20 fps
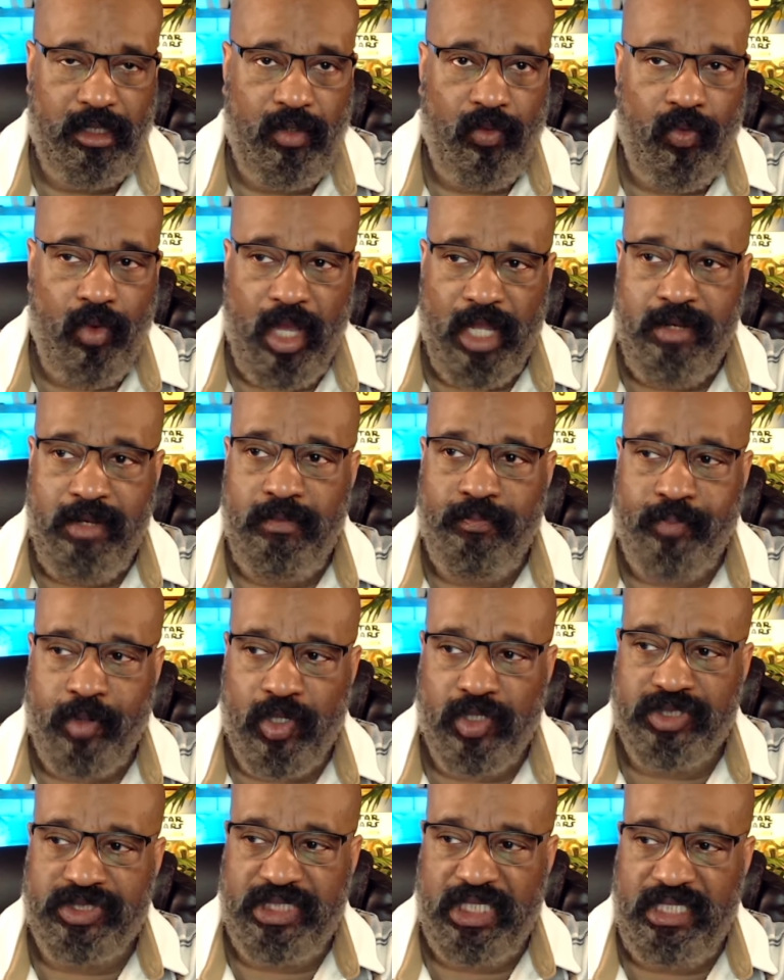one
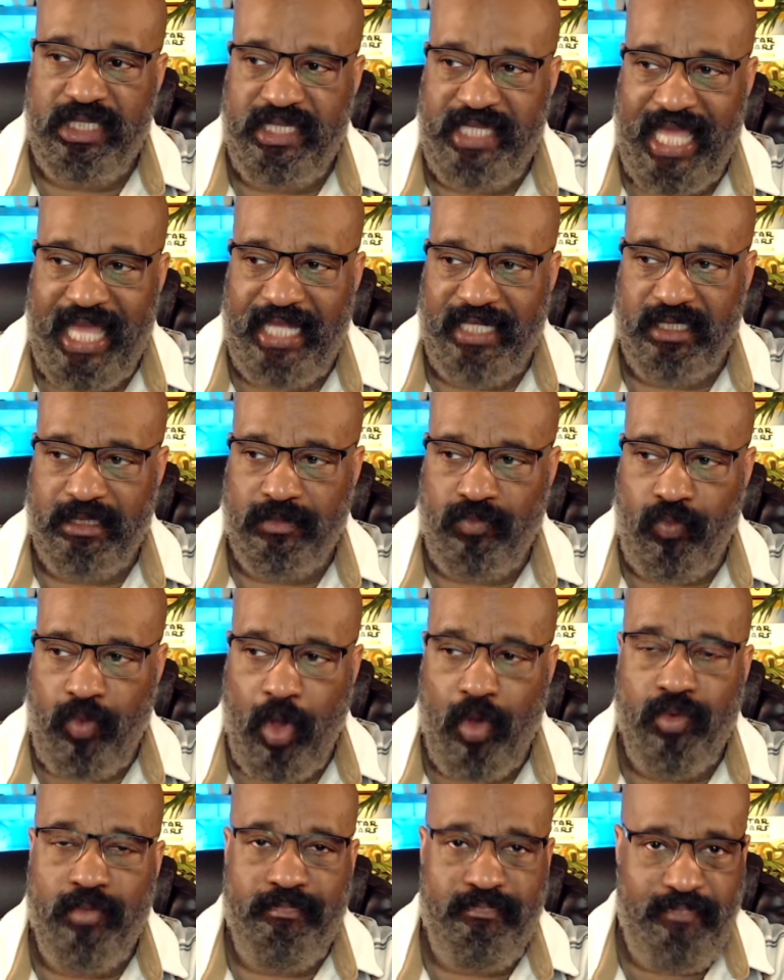person that
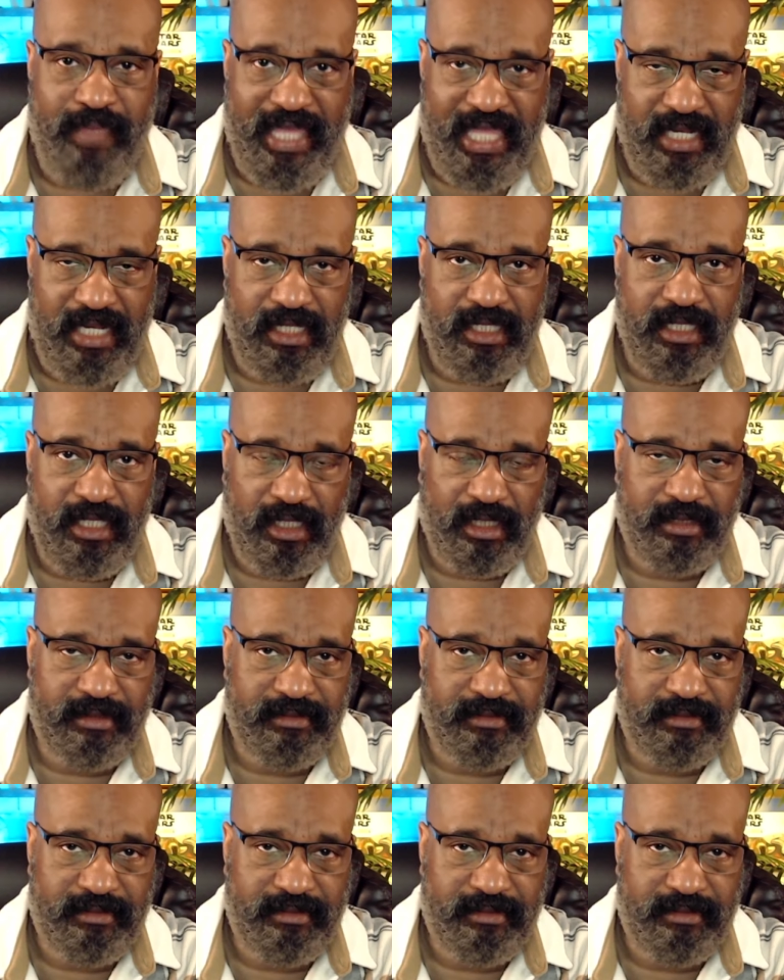won't bend.